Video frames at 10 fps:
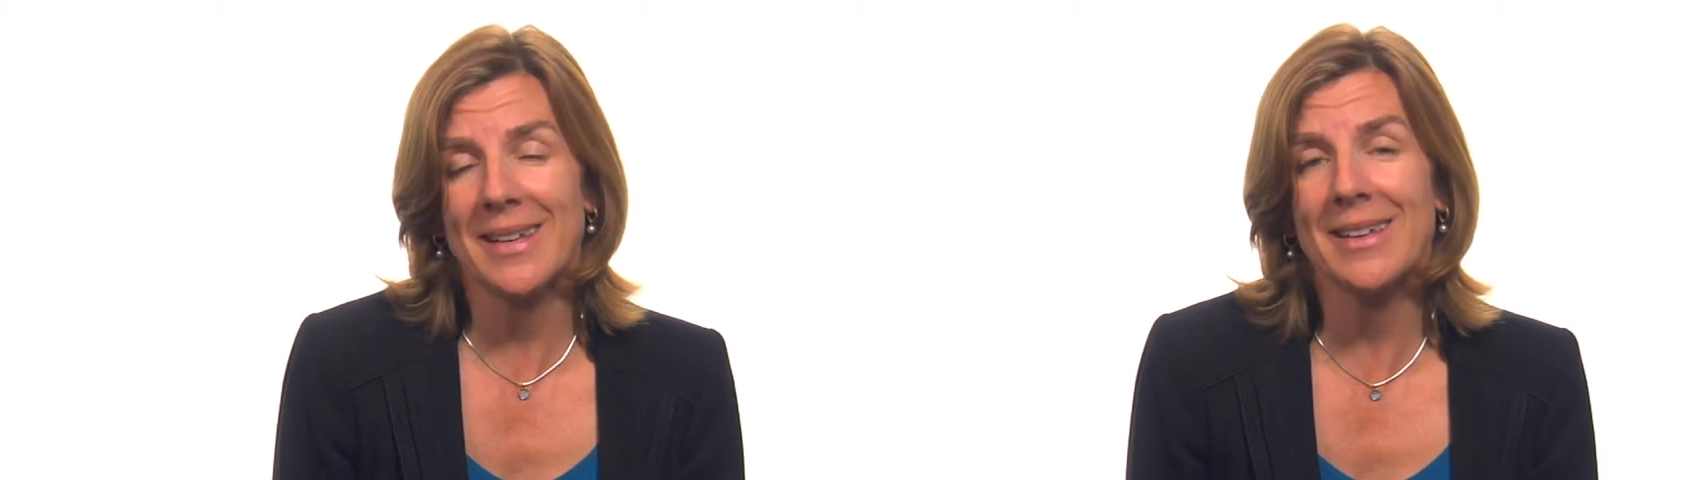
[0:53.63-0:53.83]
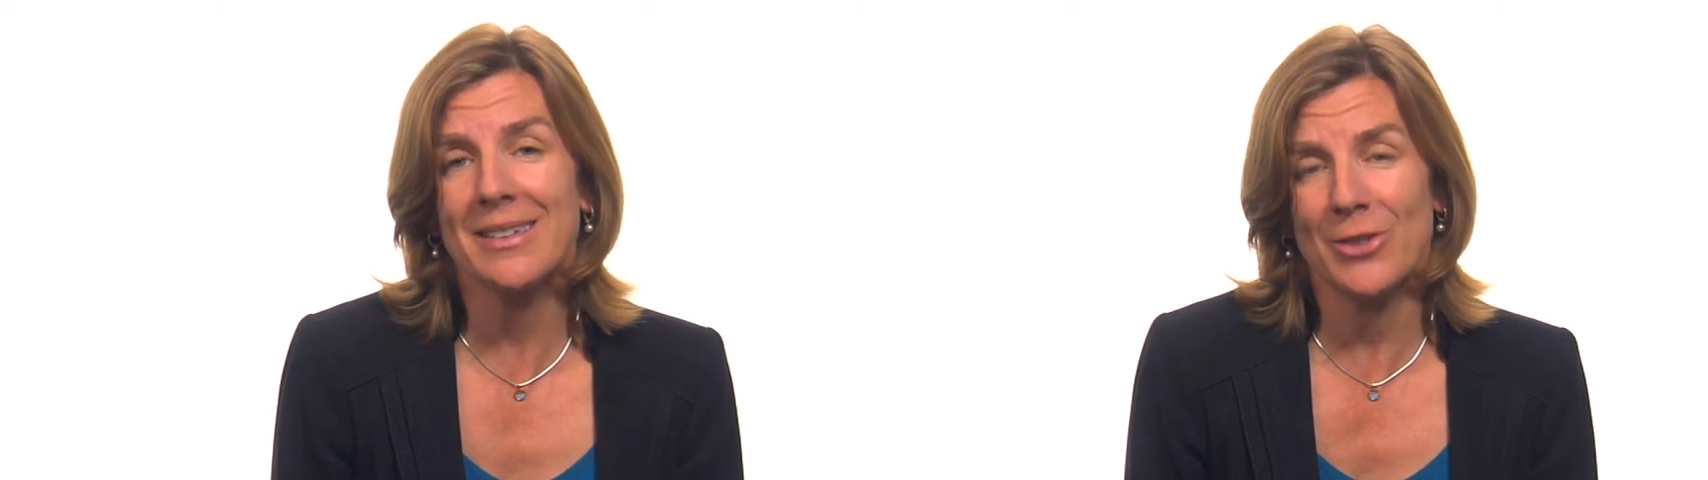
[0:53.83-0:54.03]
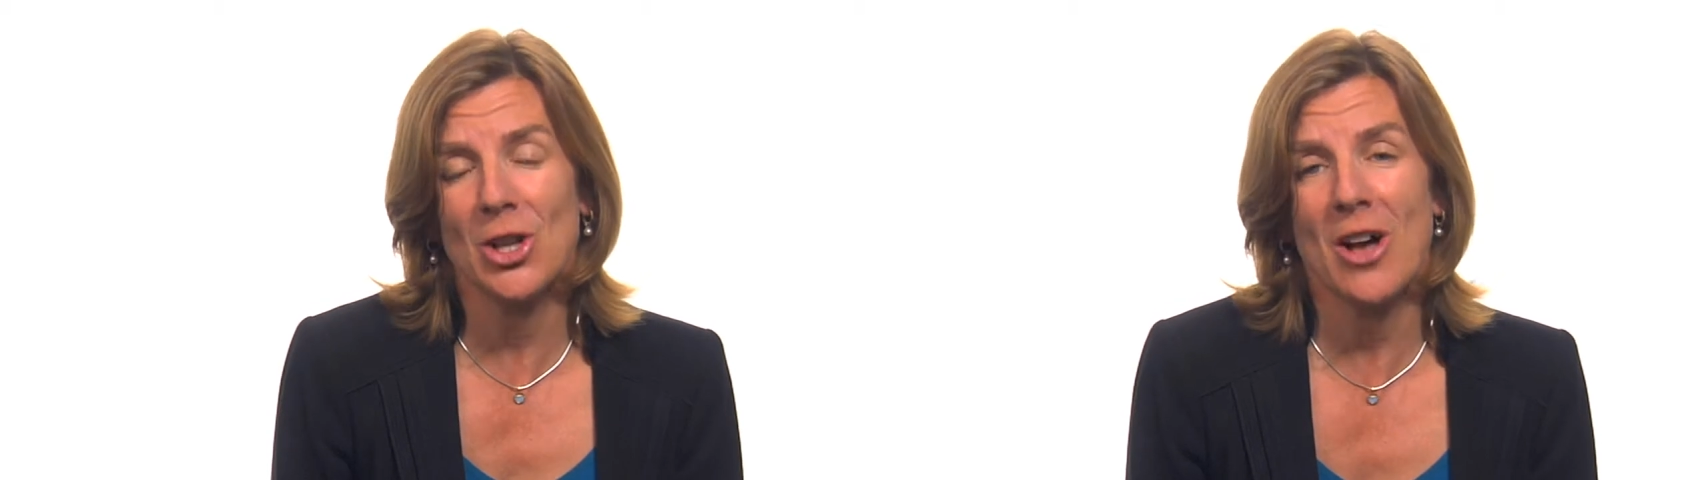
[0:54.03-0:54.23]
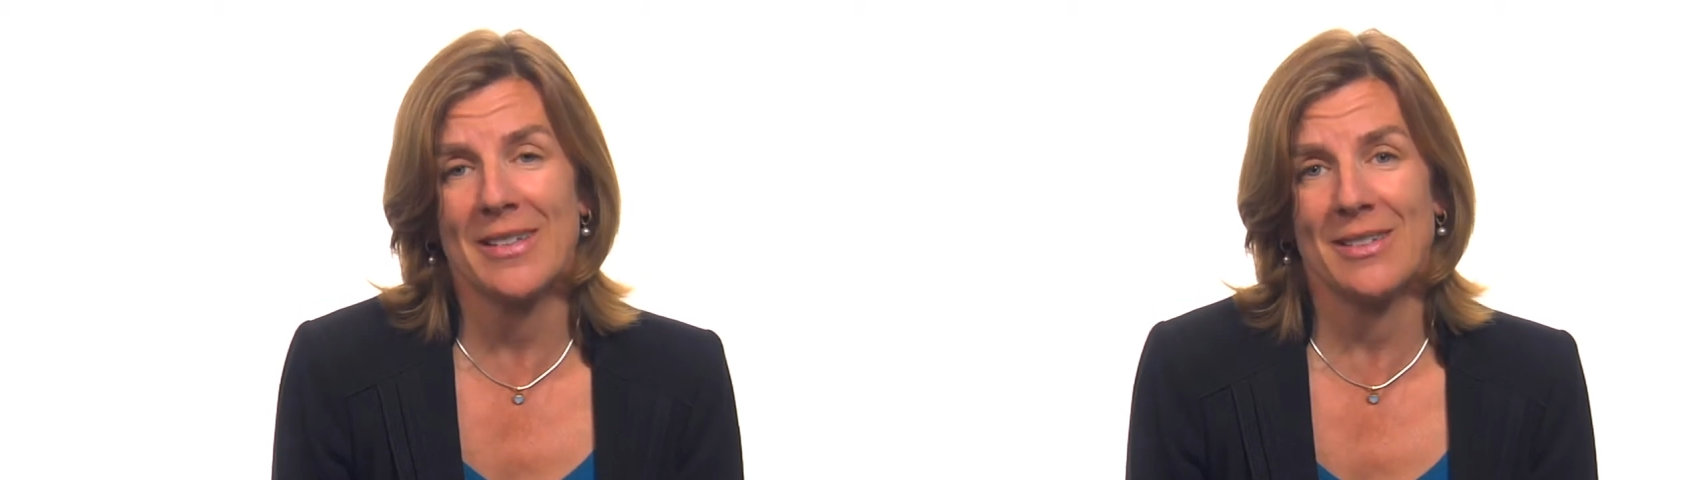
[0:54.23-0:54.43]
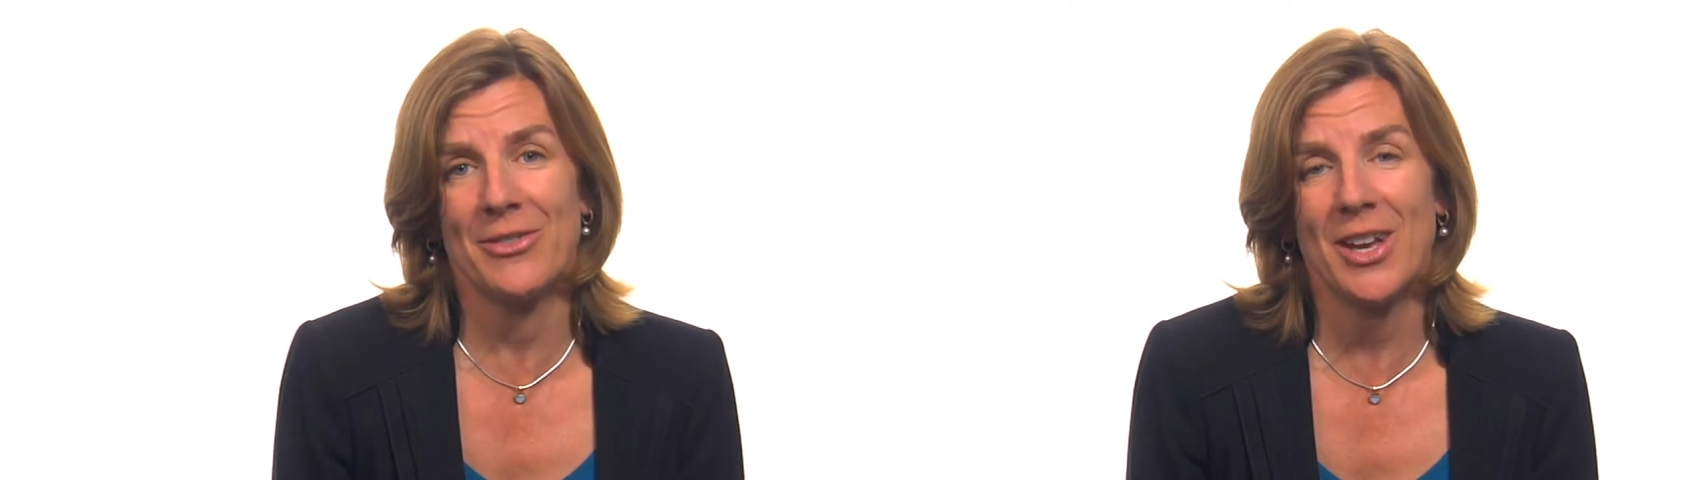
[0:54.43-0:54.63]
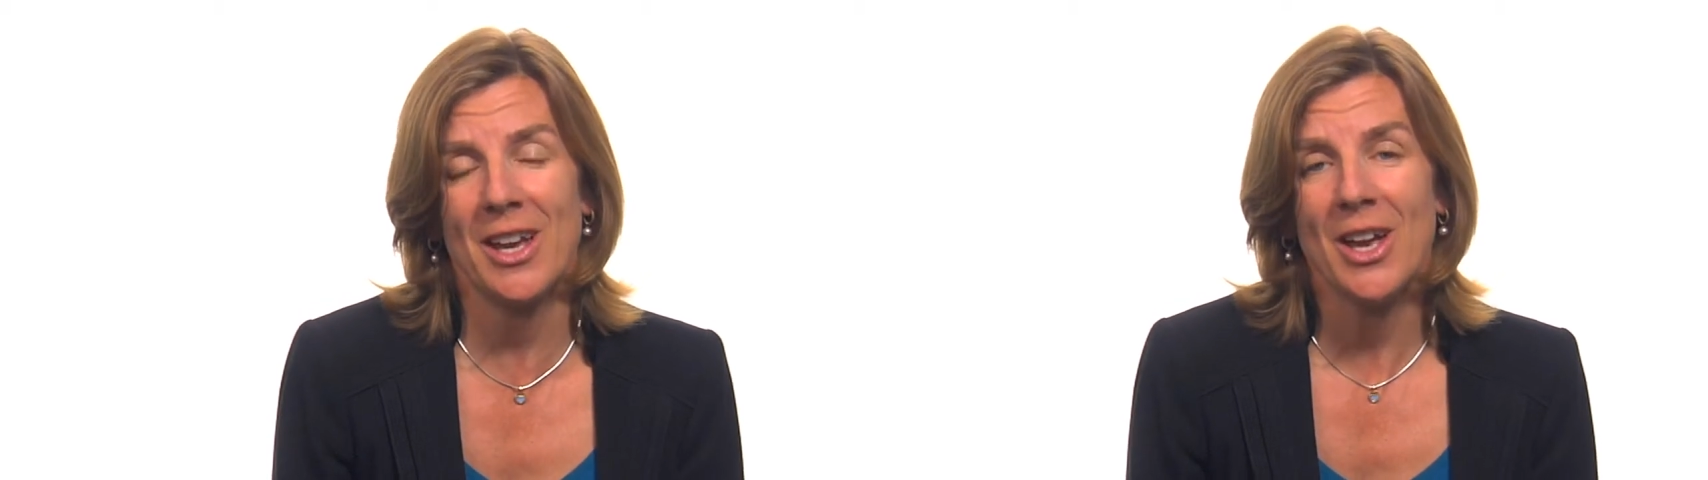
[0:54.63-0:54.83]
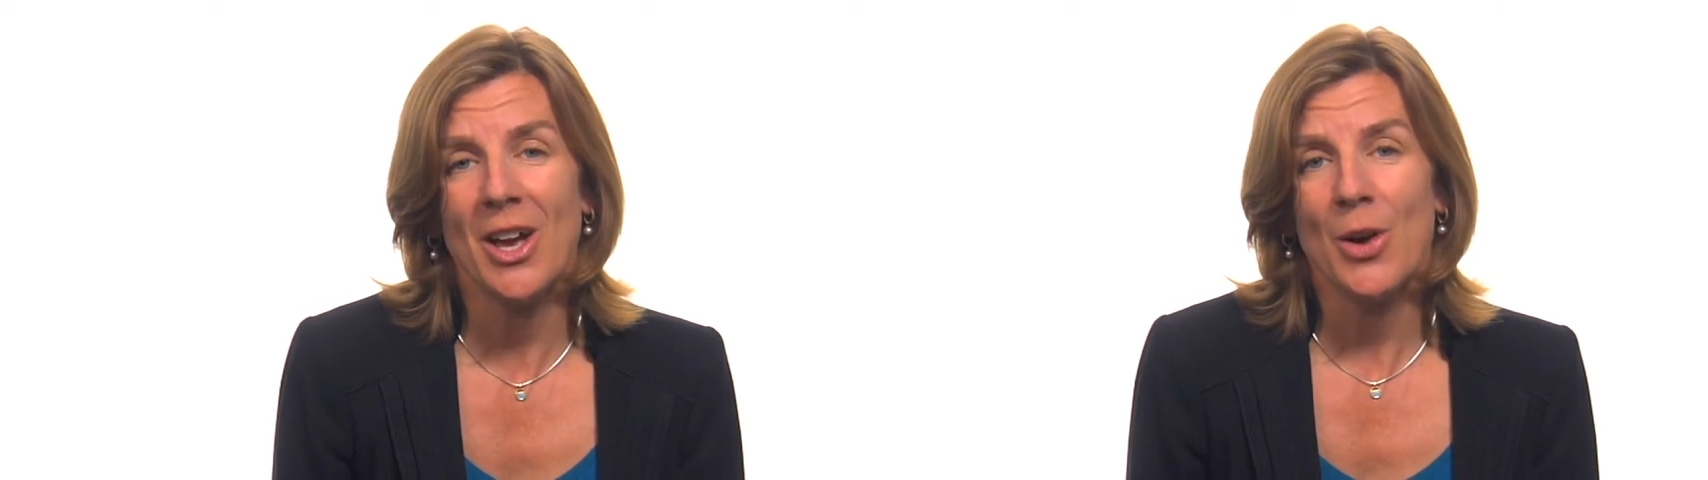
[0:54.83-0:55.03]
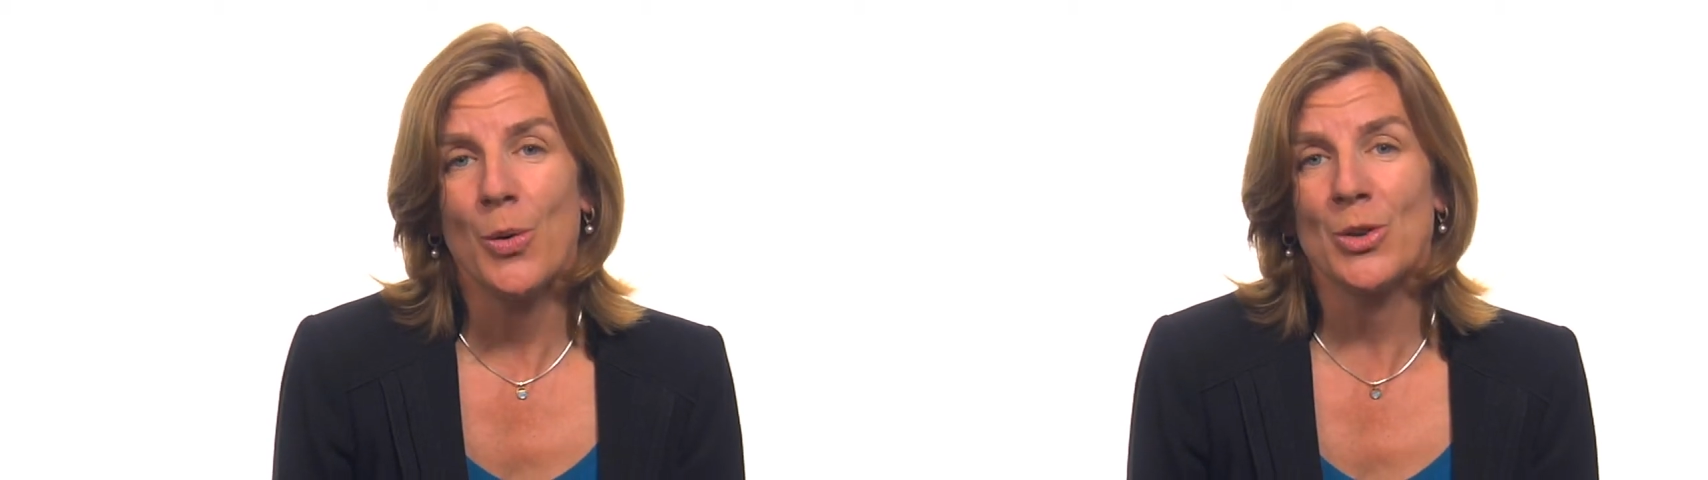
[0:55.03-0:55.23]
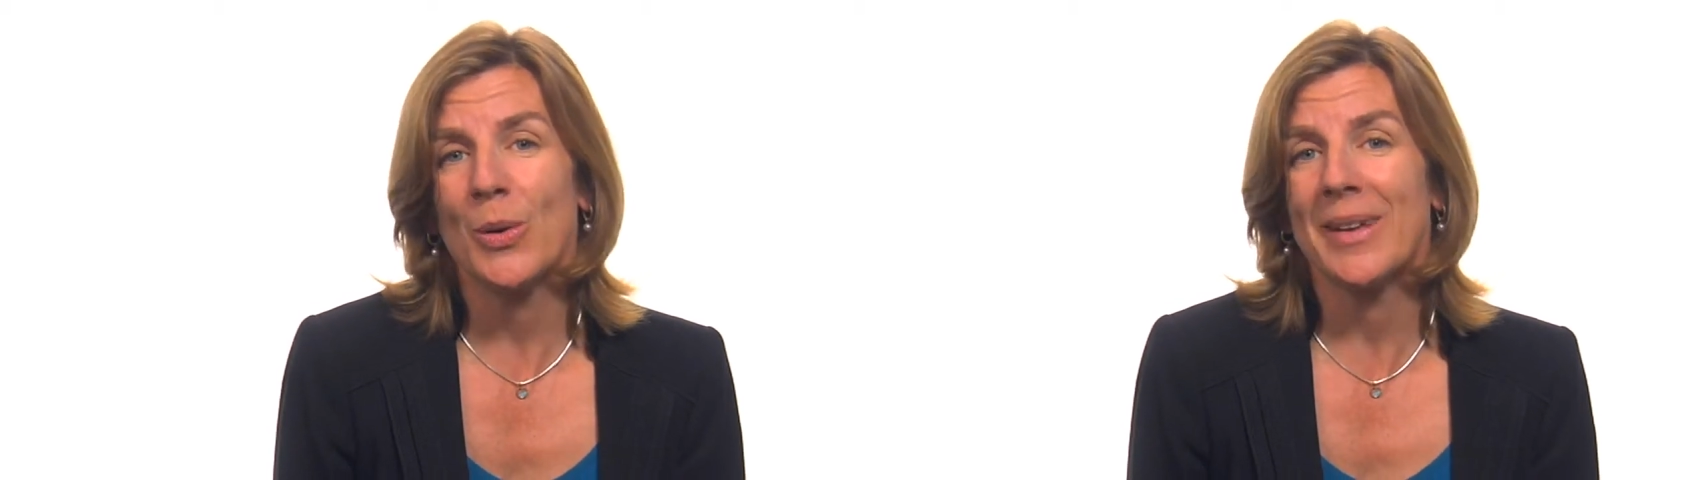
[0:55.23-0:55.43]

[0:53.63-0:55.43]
his philosophy, which